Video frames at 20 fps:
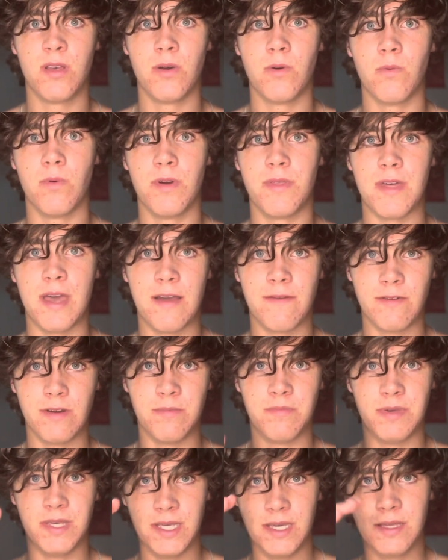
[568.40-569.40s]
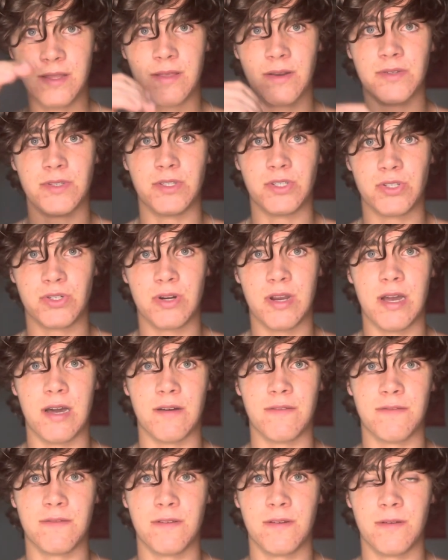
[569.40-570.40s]
With every peak, there's a
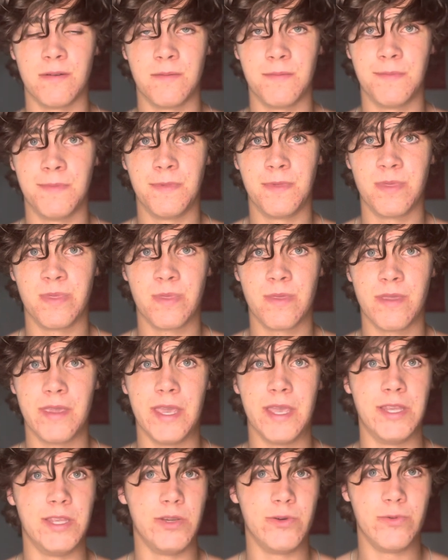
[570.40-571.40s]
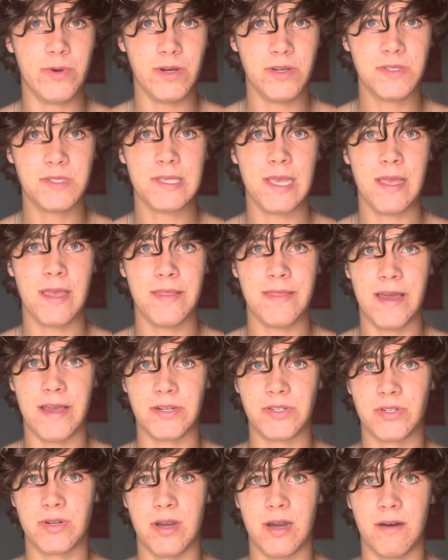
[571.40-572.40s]
trough, and you will stay in
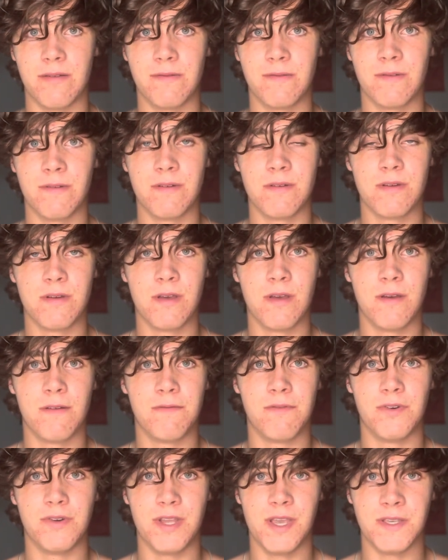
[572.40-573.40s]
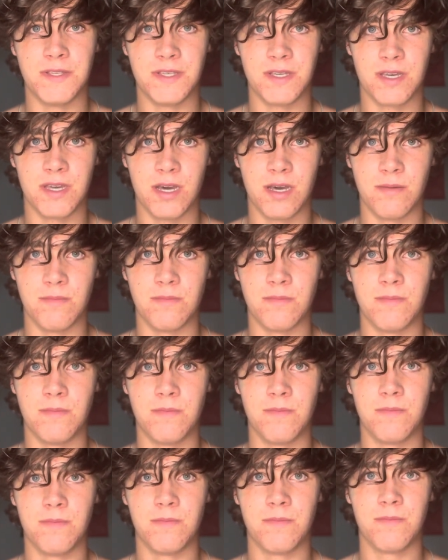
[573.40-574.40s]
that trough for days to come,
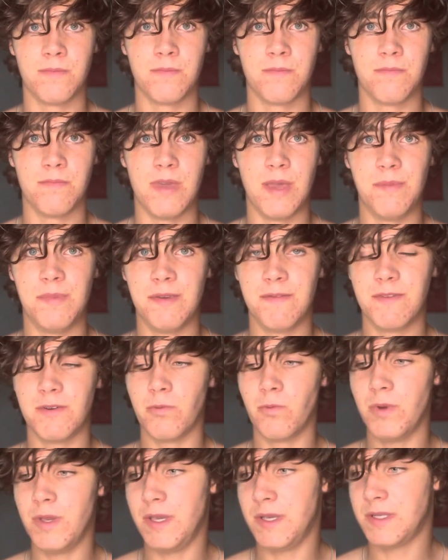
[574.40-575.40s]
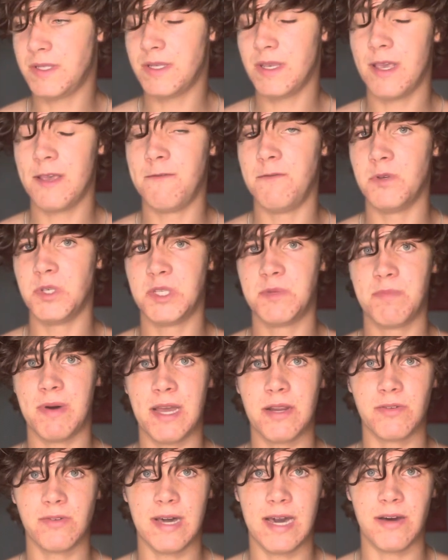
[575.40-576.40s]
maybe even weeks if you
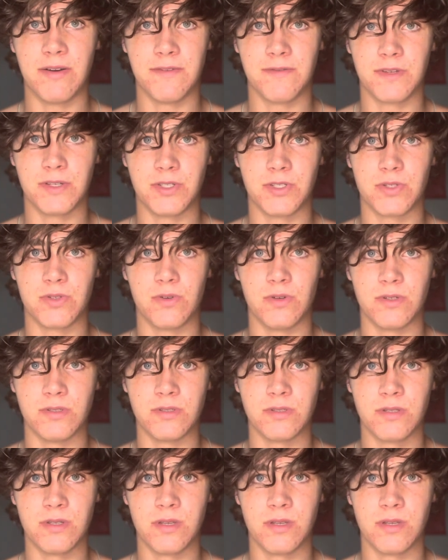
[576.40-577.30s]
spiral out of control.